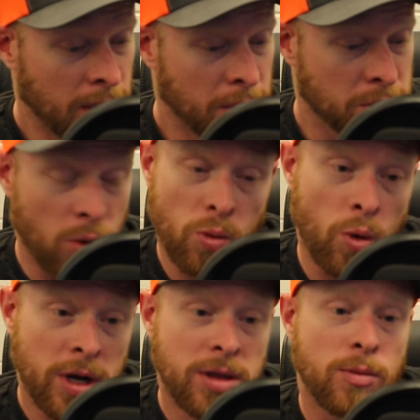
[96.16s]
so
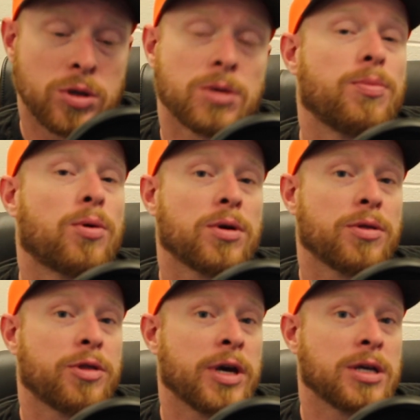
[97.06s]
one of the most
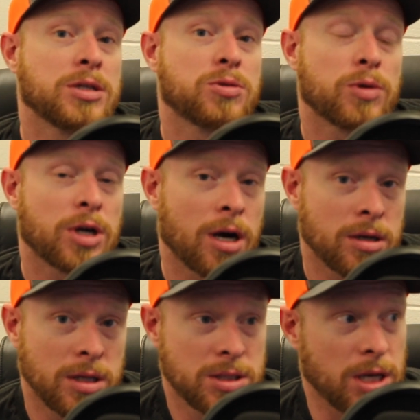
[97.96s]
important things,
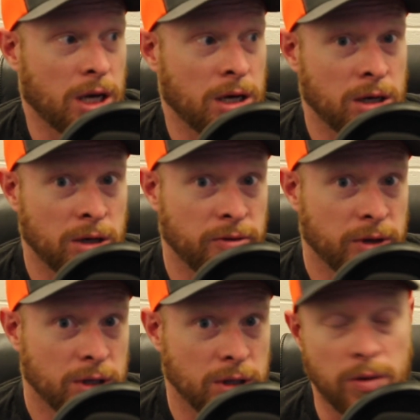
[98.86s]
regardless
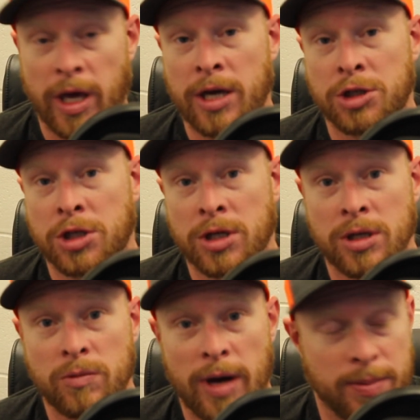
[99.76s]
of
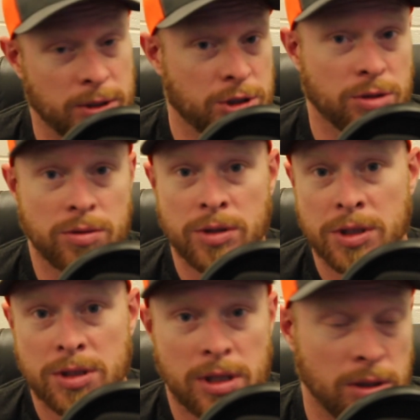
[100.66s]
location, weapon
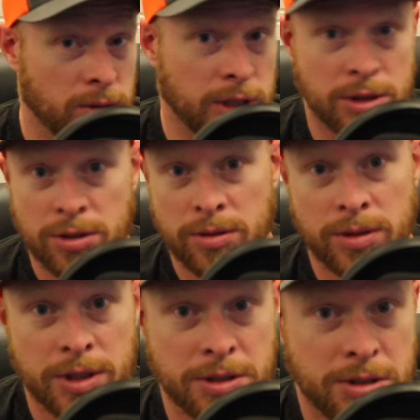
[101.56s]
choice, clothing
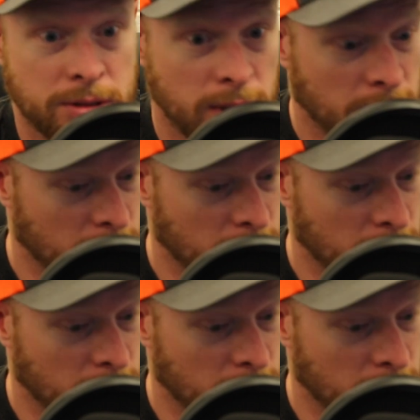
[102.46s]
choice,